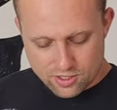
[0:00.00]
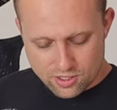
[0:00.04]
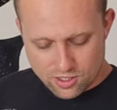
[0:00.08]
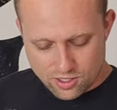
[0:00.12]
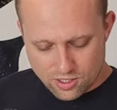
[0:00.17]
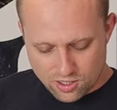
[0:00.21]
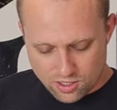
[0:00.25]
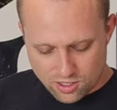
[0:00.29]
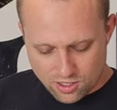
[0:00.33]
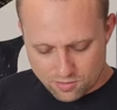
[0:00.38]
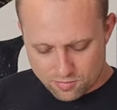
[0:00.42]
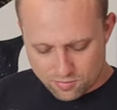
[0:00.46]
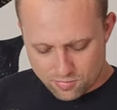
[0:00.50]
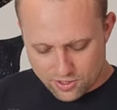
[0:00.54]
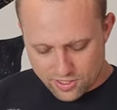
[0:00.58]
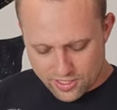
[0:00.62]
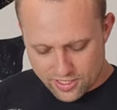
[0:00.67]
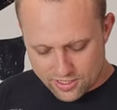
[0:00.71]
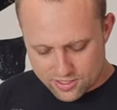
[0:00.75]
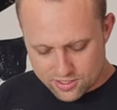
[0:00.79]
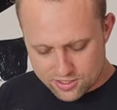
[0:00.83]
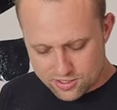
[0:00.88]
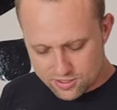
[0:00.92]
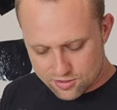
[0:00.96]
Um,
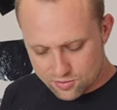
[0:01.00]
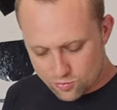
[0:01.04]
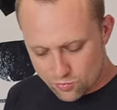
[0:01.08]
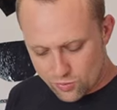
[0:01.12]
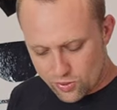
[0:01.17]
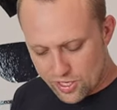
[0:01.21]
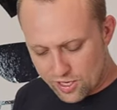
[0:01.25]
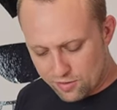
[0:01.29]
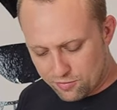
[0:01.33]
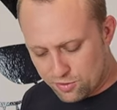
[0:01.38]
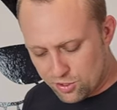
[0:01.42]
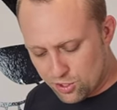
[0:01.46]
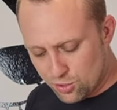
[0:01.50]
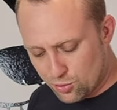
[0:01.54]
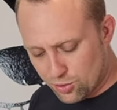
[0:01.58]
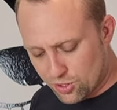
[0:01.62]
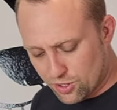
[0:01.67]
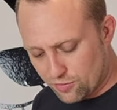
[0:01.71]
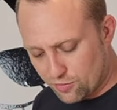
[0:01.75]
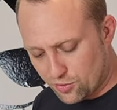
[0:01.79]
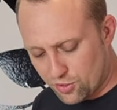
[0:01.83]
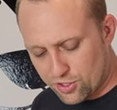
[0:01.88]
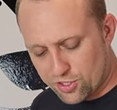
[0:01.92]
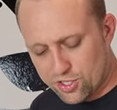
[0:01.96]
Lex, we have two
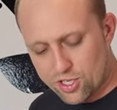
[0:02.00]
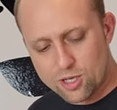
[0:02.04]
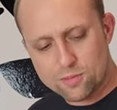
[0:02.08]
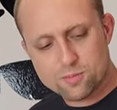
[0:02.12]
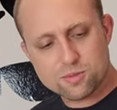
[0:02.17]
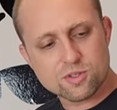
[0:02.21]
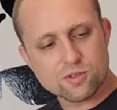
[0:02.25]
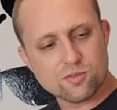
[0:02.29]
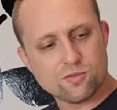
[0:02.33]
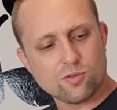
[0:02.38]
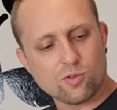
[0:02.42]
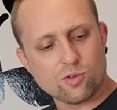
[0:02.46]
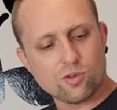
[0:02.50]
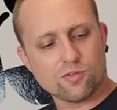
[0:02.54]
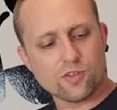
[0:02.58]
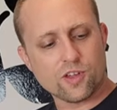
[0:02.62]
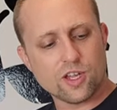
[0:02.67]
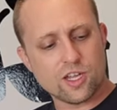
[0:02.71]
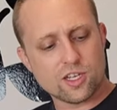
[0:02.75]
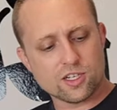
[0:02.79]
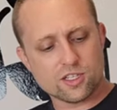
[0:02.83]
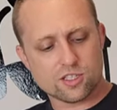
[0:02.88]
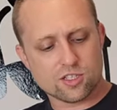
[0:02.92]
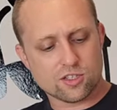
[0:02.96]
different types of
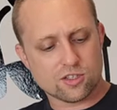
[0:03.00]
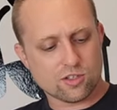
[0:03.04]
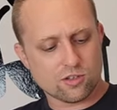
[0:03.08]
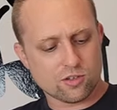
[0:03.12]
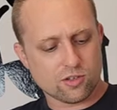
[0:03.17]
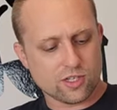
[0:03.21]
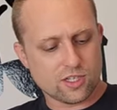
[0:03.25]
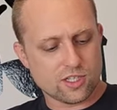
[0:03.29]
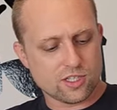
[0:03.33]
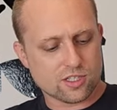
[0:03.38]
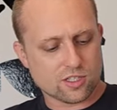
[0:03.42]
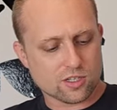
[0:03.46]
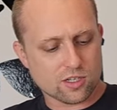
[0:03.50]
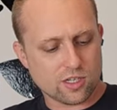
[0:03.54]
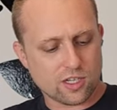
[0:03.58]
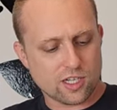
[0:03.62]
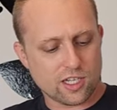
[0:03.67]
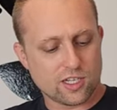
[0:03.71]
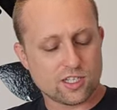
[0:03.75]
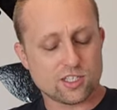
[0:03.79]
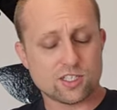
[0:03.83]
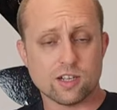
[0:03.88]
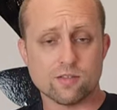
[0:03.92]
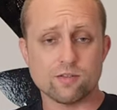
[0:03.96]
Wolfgangs. There is
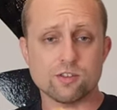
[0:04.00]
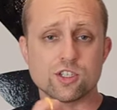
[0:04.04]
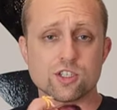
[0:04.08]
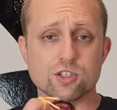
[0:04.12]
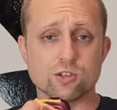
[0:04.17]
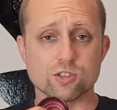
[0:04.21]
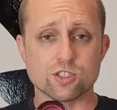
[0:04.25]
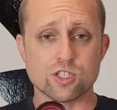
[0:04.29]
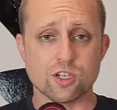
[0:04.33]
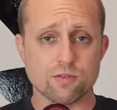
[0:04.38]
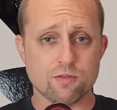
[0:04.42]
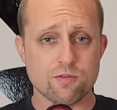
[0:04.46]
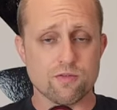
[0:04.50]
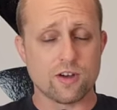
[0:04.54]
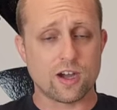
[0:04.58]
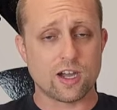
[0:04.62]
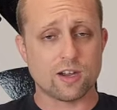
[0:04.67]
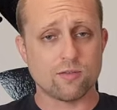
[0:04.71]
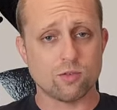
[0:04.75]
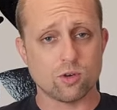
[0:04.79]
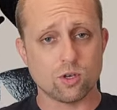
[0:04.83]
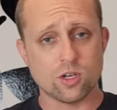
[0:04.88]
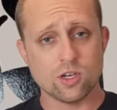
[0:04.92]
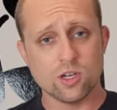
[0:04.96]
a
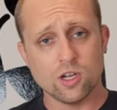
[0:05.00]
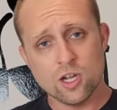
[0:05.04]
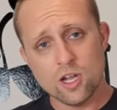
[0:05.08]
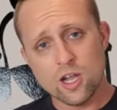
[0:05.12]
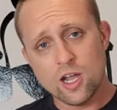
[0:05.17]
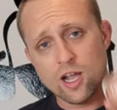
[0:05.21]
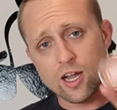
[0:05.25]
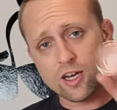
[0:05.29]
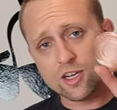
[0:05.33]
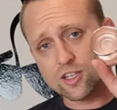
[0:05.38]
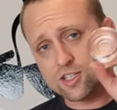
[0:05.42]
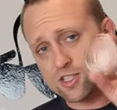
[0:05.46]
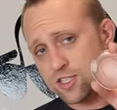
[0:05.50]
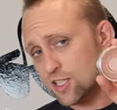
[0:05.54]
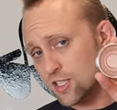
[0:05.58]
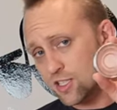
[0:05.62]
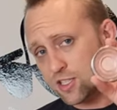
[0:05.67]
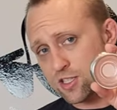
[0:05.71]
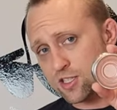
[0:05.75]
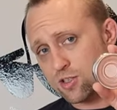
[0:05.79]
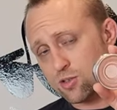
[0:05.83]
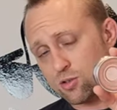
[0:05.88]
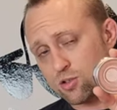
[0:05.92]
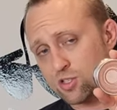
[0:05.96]
70751 and a
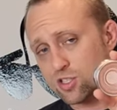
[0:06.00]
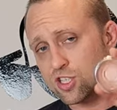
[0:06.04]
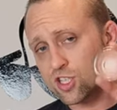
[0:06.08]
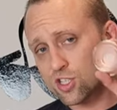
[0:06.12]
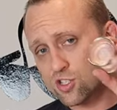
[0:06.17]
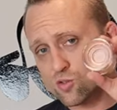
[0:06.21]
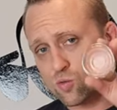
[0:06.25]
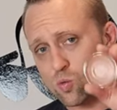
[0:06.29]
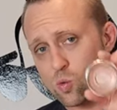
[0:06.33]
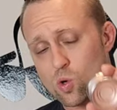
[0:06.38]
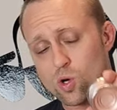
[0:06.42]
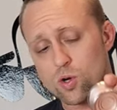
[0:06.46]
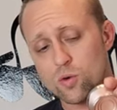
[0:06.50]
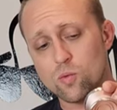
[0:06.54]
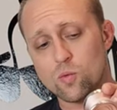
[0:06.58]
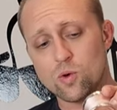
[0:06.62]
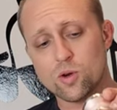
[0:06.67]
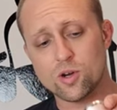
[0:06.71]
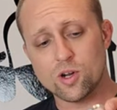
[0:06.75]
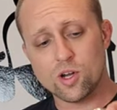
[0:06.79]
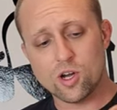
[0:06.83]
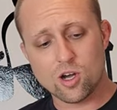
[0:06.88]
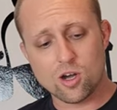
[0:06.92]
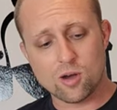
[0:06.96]
6061
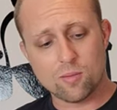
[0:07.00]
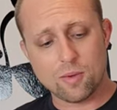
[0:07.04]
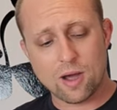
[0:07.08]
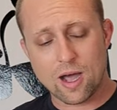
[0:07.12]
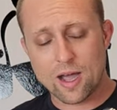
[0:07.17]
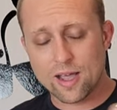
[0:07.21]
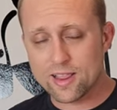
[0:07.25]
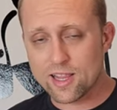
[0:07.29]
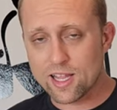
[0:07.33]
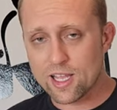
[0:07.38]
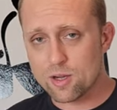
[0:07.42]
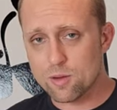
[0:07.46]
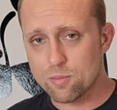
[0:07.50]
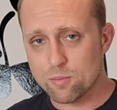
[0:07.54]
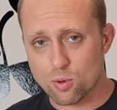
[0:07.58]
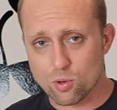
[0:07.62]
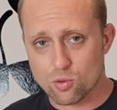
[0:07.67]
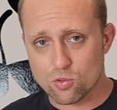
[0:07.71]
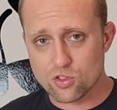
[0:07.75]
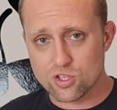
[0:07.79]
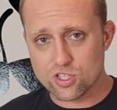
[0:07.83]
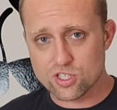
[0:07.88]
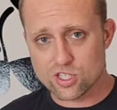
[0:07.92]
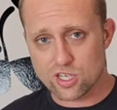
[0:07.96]
one. Um, I like
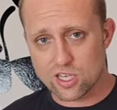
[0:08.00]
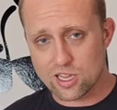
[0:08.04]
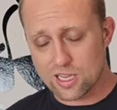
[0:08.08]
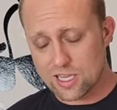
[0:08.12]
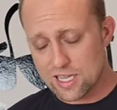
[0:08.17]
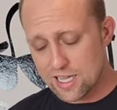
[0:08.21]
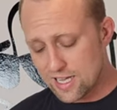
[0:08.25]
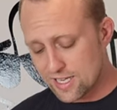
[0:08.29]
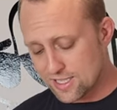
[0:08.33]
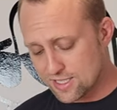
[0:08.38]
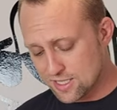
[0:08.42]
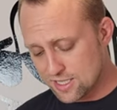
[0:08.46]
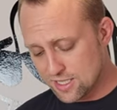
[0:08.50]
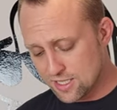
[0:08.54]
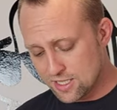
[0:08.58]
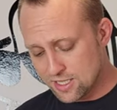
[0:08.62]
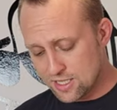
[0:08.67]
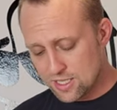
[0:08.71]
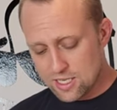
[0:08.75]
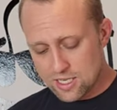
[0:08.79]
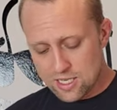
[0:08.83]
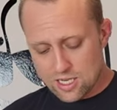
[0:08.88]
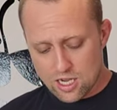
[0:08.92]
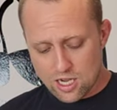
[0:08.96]
both these a lot,
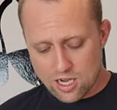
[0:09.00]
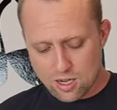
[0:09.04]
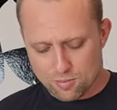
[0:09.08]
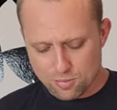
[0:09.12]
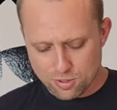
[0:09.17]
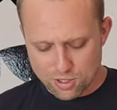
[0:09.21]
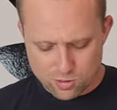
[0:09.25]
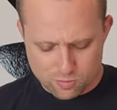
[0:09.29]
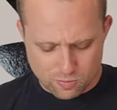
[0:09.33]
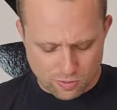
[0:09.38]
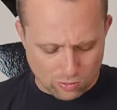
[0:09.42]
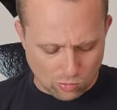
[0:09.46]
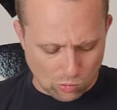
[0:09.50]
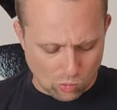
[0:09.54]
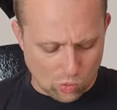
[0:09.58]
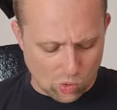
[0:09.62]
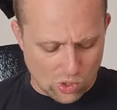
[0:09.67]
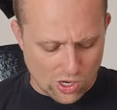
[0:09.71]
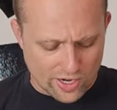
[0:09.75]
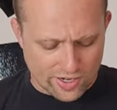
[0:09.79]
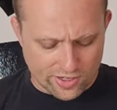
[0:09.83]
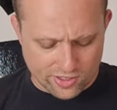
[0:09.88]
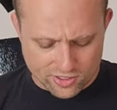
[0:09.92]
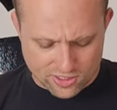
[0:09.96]
um, but it's been a
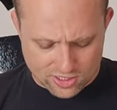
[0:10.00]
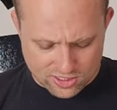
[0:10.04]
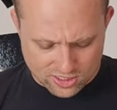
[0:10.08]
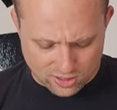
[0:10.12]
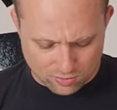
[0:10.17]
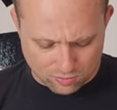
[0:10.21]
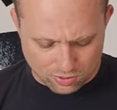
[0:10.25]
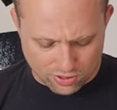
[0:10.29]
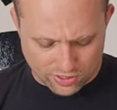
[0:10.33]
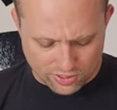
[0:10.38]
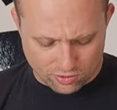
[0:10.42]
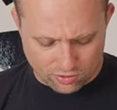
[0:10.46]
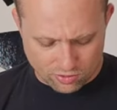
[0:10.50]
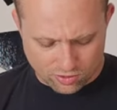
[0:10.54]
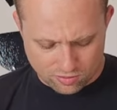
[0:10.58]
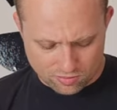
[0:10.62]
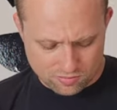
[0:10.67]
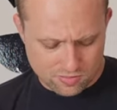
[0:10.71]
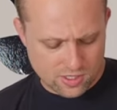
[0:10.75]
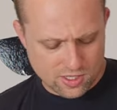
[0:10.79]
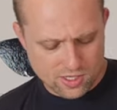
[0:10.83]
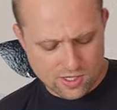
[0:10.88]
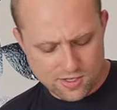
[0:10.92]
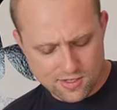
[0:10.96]
while since I played with
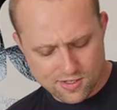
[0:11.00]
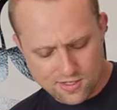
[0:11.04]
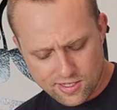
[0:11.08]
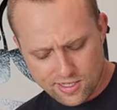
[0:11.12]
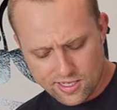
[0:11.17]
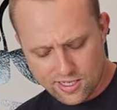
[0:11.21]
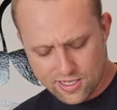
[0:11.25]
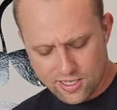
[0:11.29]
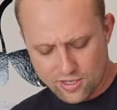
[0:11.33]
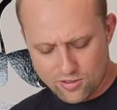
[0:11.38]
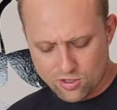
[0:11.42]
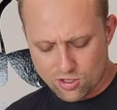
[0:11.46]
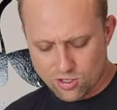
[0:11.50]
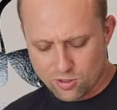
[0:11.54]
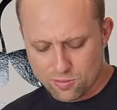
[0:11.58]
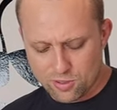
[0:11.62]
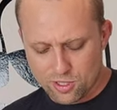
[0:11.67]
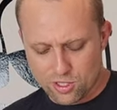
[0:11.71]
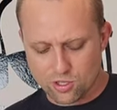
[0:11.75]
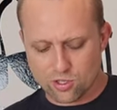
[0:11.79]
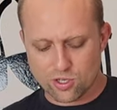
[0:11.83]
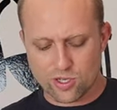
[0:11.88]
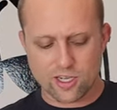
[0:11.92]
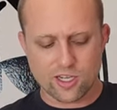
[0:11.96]
them, and I thought it'd be a
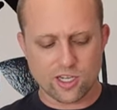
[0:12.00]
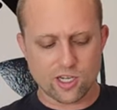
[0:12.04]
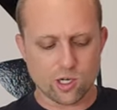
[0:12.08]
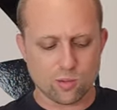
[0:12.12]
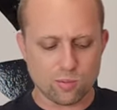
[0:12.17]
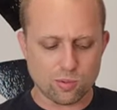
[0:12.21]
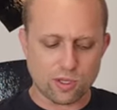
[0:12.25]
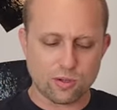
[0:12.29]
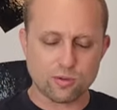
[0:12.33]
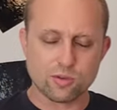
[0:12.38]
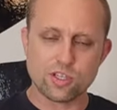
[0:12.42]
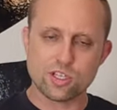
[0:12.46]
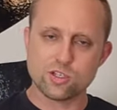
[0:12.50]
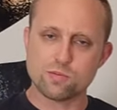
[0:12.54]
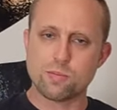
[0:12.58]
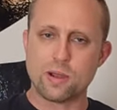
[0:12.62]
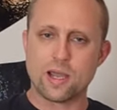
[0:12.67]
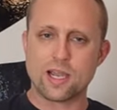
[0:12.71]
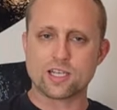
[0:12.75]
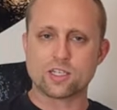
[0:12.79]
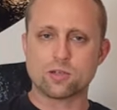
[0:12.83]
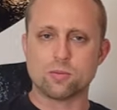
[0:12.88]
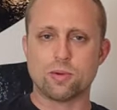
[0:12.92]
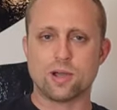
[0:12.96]
good idea to play with these
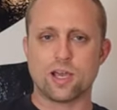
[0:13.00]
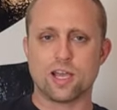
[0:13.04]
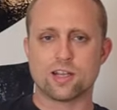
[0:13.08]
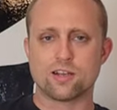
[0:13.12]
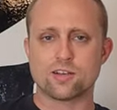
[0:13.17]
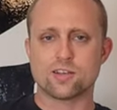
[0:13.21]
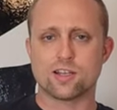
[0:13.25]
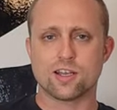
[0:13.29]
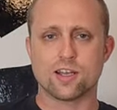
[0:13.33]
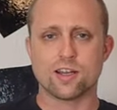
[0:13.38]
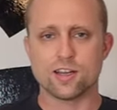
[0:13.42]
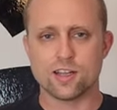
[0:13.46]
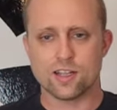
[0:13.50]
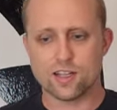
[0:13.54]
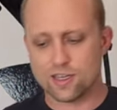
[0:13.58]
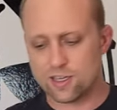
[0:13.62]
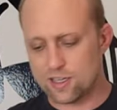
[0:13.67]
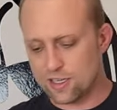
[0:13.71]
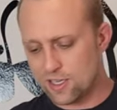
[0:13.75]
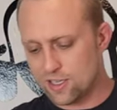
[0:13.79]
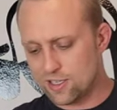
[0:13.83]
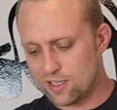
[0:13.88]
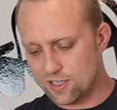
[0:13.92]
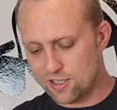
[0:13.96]
back to back to kind of get an
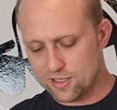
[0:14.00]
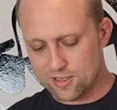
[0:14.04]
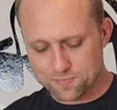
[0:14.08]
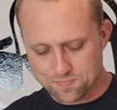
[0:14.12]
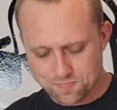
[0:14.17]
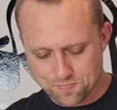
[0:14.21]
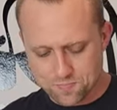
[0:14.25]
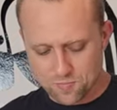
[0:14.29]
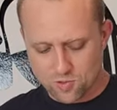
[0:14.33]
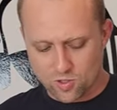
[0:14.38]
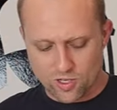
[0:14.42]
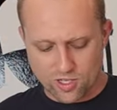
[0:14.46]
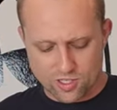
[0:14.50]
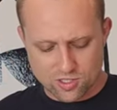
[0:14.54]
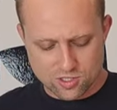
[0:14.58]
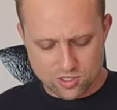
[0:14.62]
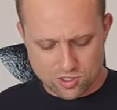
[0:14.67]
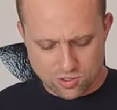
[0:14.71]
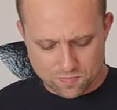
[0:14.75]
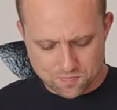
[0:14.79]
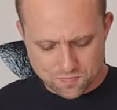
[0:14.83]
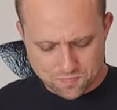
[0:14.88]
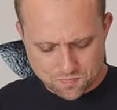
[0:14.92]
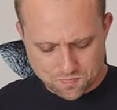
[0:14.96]
idea. Okay,
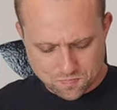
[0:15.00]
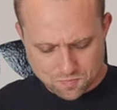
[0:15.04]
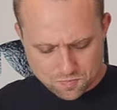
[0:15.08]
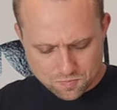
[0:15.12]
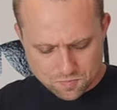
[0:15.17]
so